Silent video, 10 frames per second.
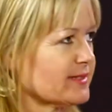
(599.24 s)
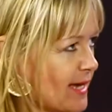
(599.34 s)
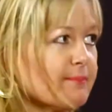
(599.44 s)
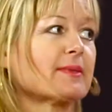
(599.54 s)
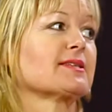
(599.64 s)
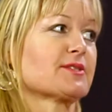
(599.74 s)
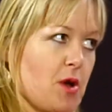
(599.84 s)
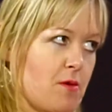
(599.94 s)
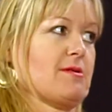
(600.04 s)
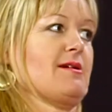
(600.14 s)
something's
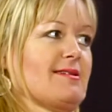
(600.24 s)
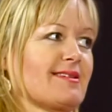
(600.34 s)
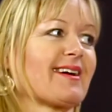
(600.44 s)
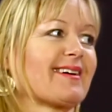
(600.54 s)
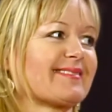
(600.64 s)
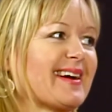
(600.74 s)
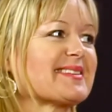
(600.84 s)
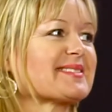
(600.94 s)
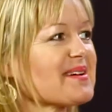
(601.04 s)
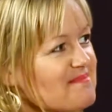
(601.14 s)
going on here,
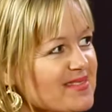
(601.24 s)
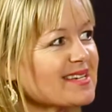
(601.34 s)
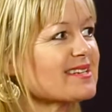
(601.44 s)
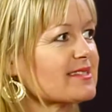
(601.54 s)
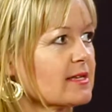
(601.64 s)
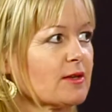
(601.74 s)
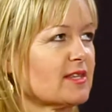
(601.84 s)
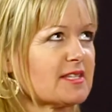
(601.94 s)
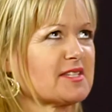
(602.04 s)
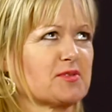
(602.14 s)
right?
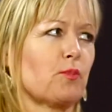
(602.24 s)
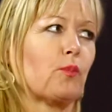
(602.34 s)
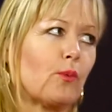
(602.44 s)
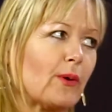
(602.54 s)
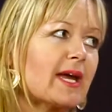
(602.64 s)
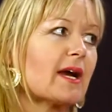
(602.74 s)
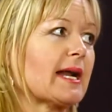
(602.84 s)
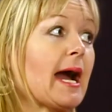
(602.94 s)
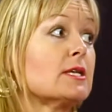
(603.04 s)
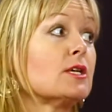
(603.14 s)
This is
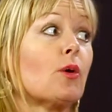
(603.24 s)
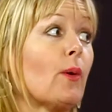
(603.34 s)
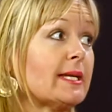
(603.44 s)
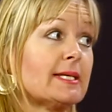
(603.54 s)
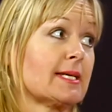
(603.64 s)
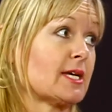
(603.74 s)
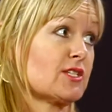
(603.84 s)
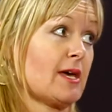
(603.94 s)
weird. I know I didn't touch